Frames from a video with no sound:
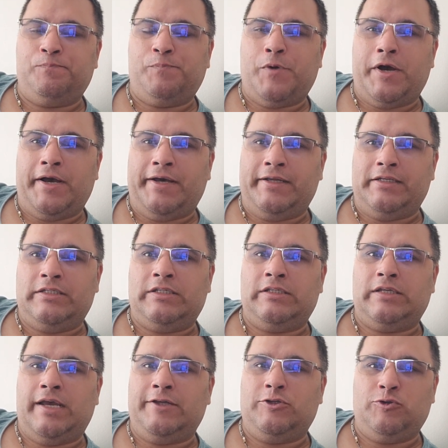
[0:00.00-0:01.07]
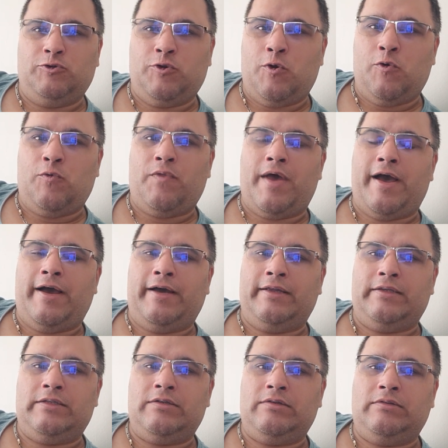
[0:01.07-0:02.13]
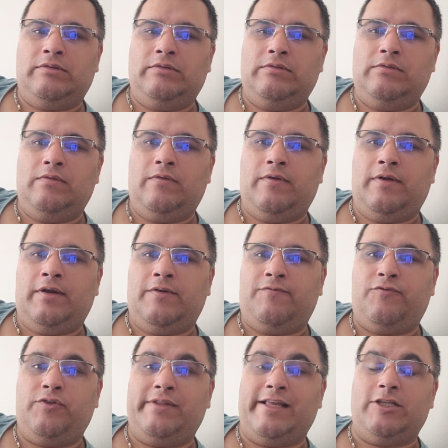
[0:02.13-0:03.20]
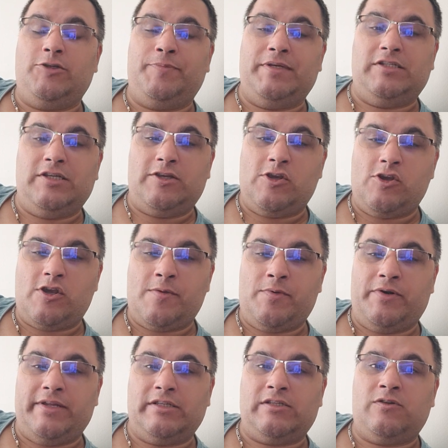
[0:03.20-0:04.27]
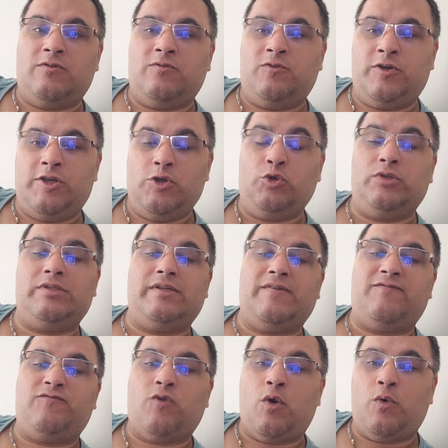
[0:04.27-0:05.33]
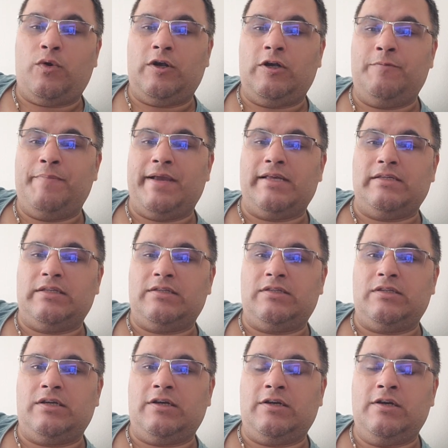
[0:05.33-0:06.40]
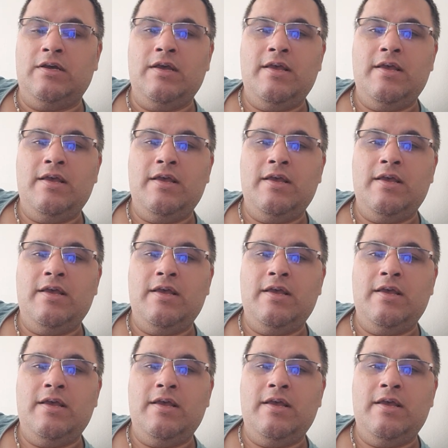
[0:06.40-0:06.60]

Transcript: But I do know that for the LGBTQ community, it's a huge step forward because it's a